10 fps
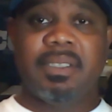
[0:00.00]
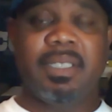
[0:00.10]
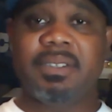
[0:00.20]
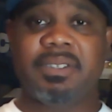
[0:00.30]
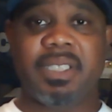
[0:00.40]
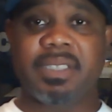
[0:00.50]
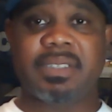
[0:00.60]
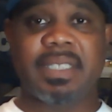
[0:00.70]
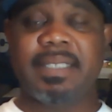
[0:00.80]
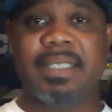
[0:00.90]
Just
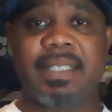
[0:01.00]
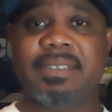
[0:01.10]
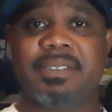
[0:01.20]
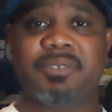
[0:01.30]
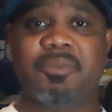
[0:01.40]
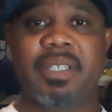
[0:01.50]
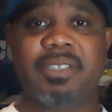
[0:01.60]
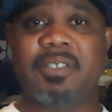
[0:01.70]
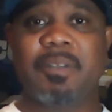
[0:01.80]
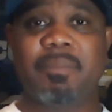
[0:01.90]
like that. That's just where it's
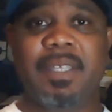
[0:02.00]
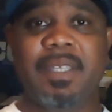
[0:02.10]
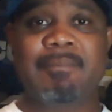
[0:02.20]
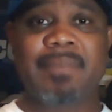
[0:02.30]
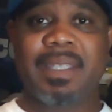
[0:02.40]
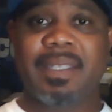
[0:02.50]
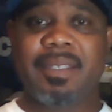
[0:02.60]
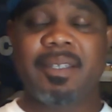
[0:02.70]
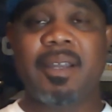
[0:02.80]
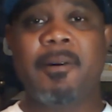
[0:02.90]
going to be,
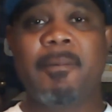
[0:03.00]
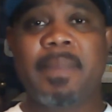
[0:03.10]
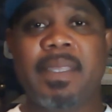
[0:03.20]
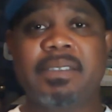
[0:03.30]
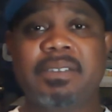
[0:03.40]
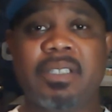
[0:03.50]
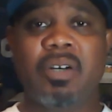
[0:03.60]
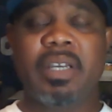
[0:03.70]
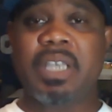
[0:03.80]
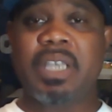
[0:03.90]
So
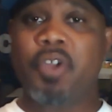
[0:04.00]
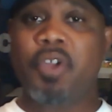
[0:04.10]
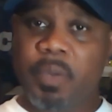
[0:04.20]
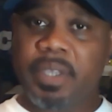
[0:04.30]
as y'all know, we